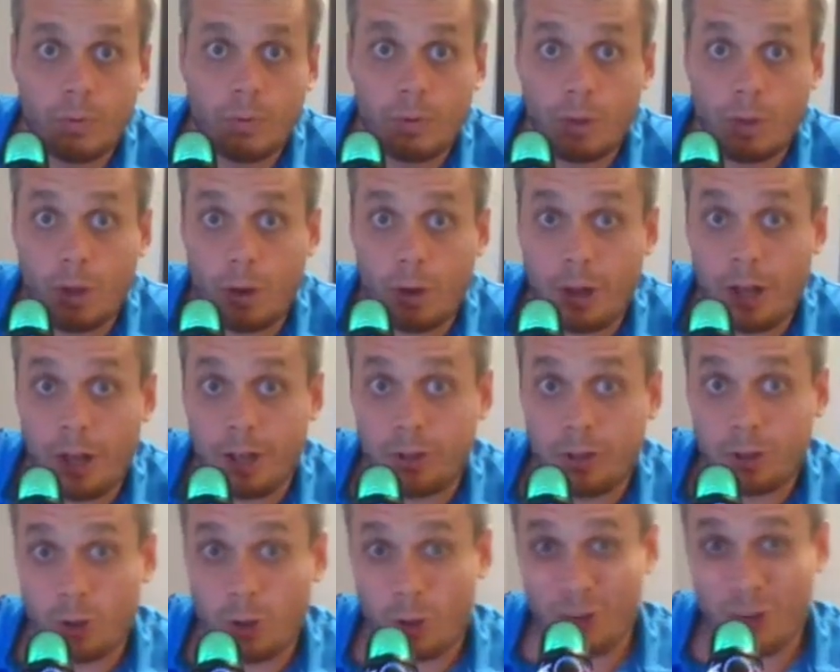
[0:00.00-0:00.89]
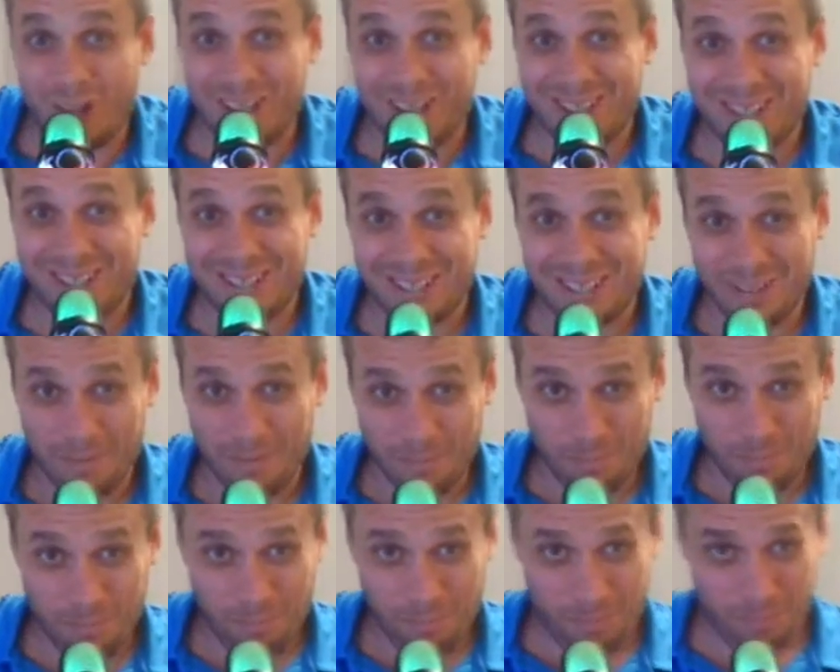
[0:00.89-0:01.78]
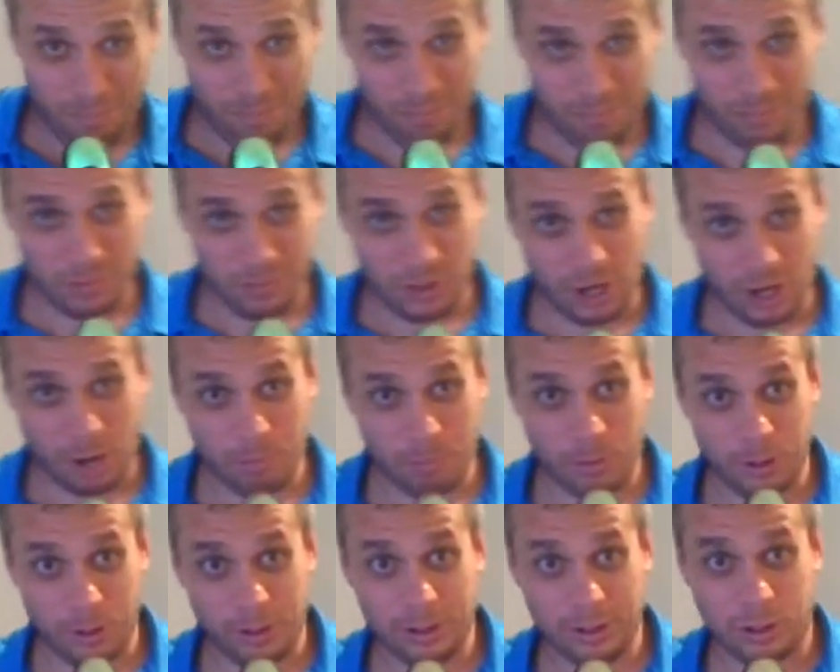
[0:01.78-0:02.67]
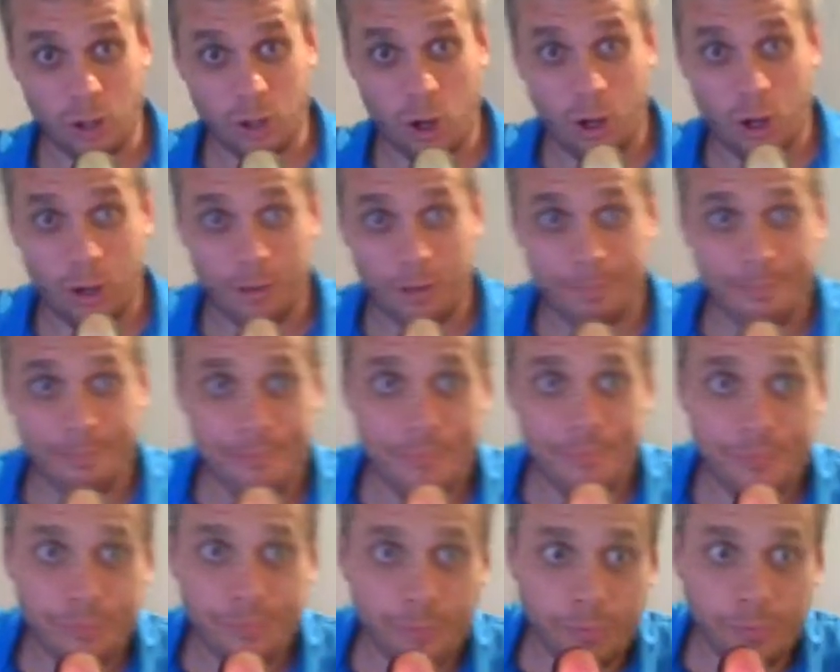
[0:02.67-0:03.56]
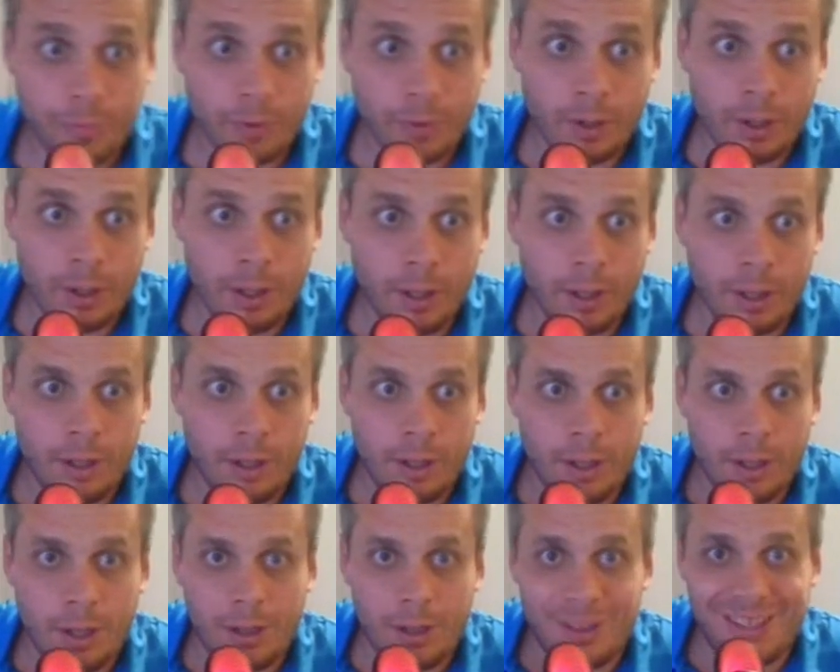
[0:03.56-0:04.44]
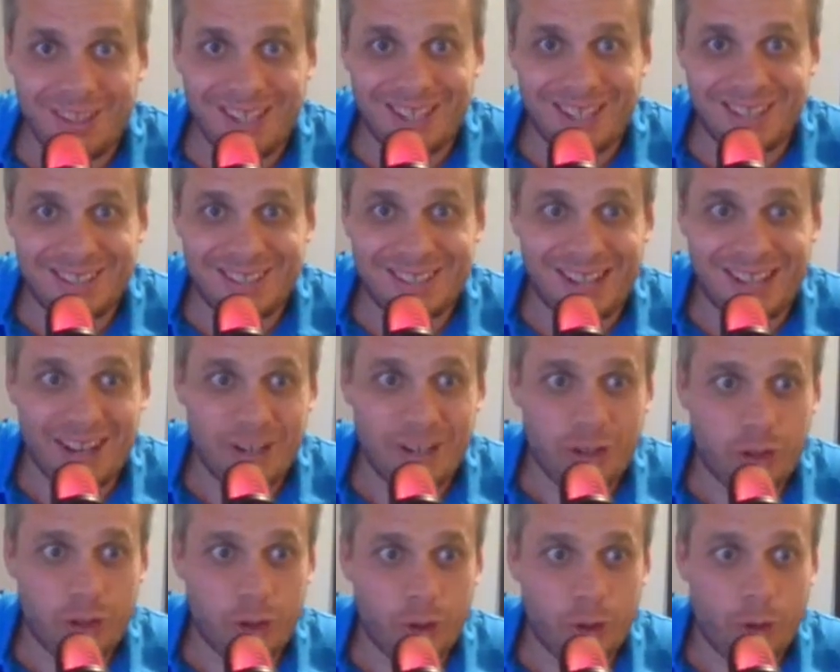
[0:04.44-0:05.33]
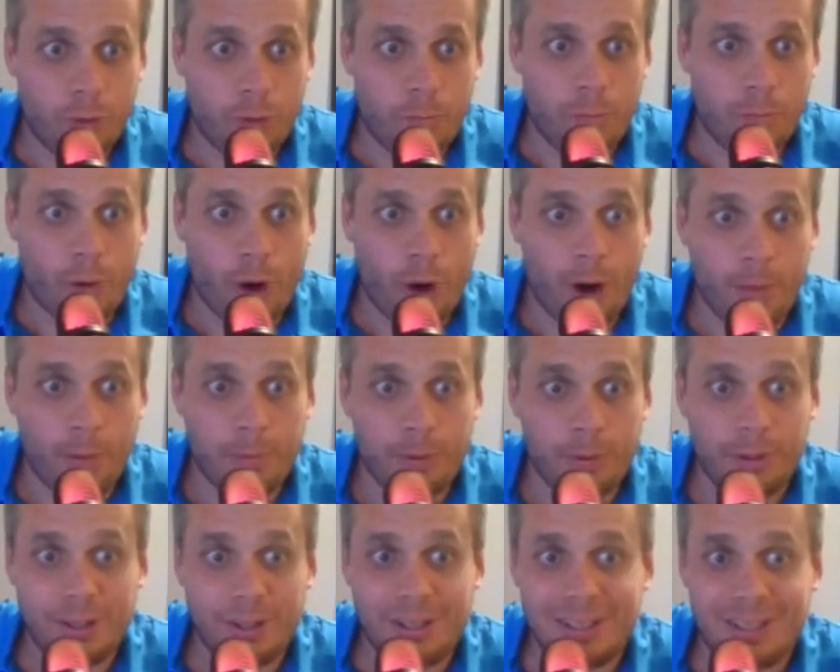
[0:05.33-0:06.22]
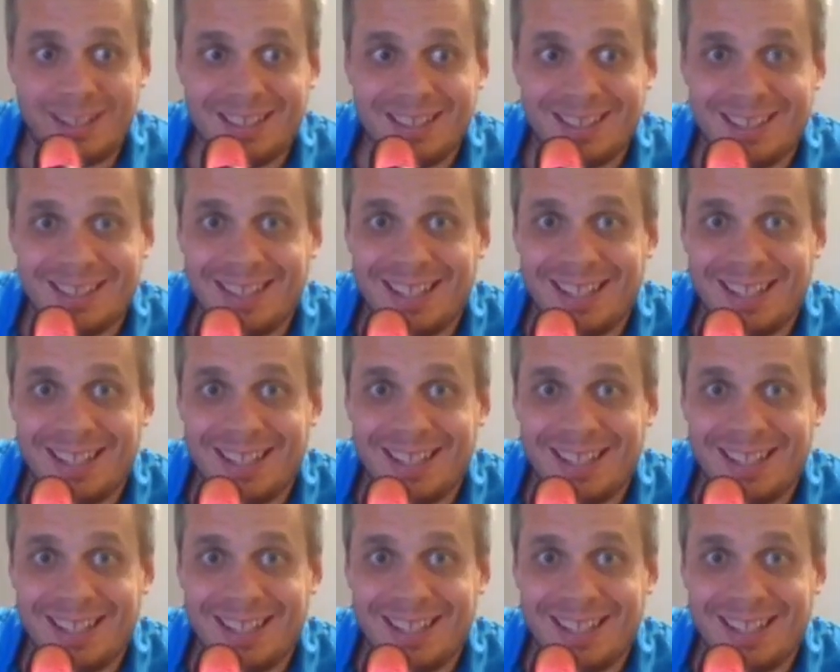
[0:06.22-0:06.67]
Okay, so this chapter is called The Essential Properties